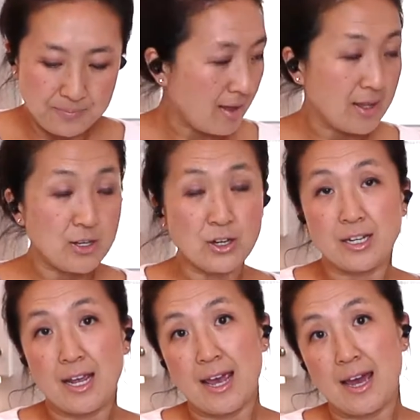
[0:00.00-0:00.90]
and then you're
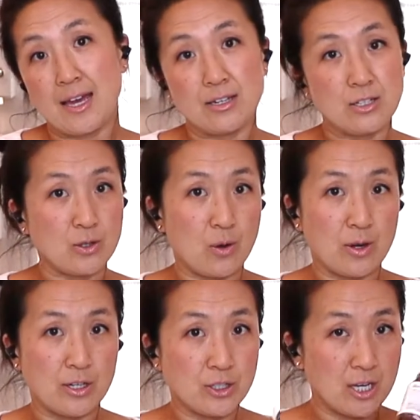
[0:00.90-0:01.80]
gonna add
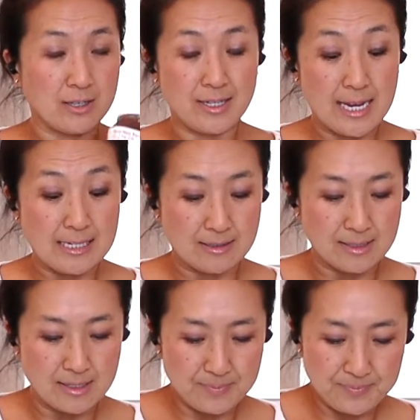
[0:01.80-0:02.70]
your chocolate hazelnut.